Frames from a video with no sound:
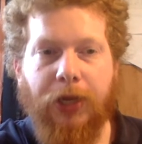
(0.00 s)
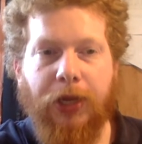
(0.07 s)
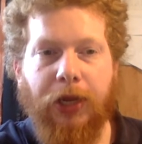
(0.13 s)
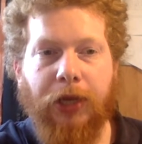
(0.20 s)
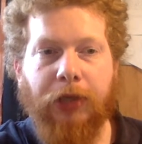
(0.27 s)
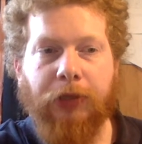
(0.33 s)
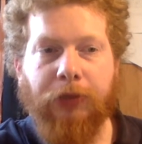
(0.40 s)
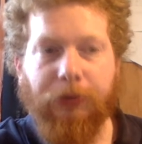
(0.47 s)

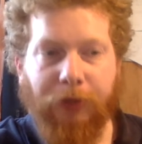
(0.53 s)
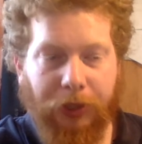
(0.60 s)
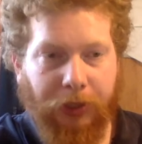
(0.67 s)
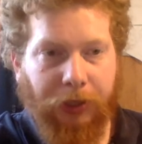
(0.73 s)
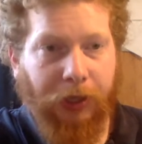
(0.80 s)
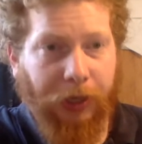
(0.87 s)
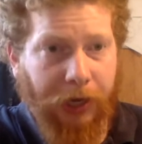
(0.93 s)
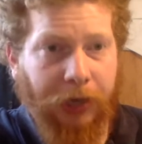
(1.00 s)
in
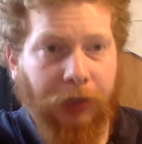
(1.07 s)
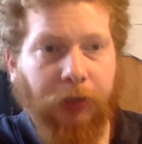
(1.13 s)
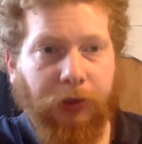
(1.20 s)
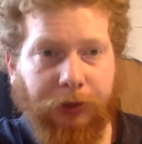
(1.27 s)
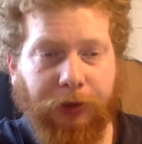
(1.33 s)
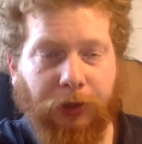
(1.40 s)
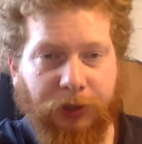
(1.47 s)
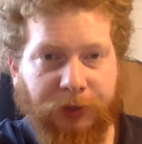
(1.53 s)
again
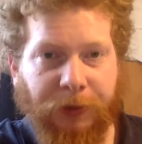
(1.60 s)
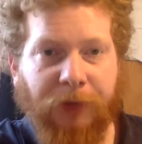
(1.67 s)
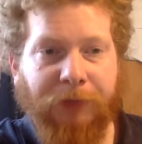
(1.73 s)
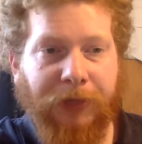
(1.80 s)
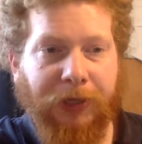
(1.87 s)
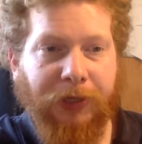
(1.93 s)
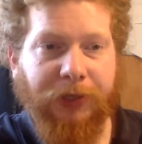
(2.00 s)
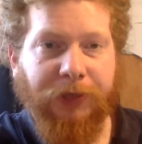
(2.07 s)
in large part
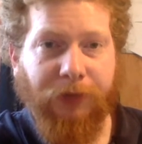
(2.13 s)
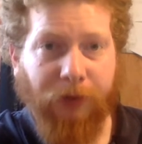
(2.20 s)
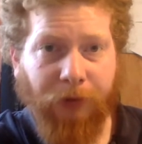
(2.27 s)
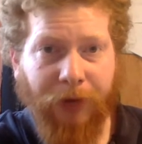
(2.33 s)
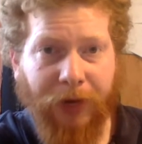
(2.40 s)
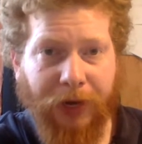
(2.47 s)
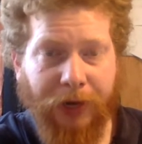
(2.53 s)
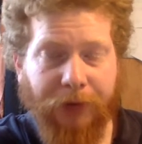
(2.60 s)
because of
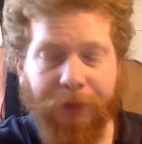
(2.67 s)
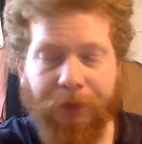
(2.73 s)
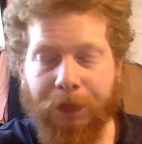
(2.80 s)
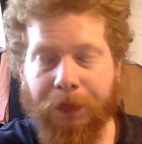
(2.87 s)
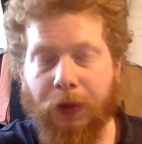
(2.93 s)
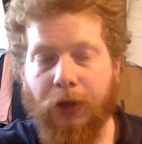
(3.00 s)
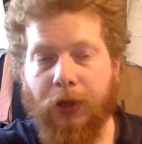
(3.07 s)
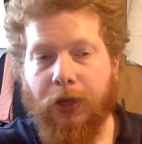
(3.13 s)
Iran,
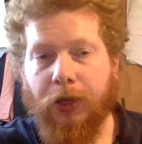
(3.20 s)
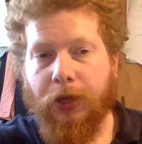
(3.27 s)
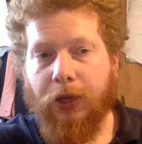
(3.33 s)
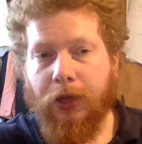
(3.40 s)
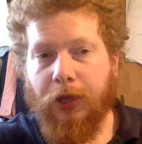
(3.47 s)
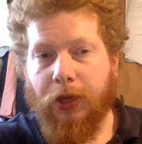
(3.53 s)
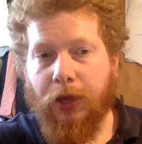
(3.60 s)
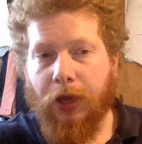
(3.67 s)

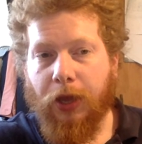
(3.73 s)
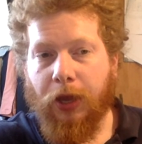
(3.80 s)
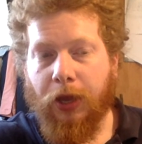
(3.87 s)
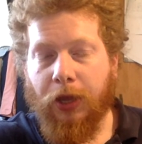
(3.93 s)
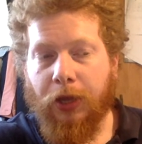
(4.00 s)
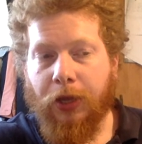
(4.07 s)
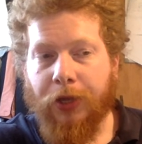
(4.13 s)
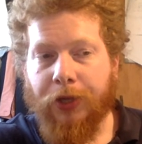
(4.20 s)

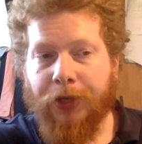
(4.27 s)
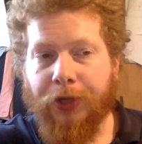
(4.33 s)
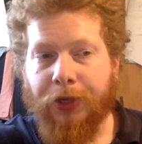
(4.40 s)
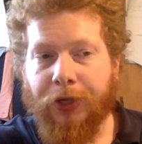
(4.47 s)
and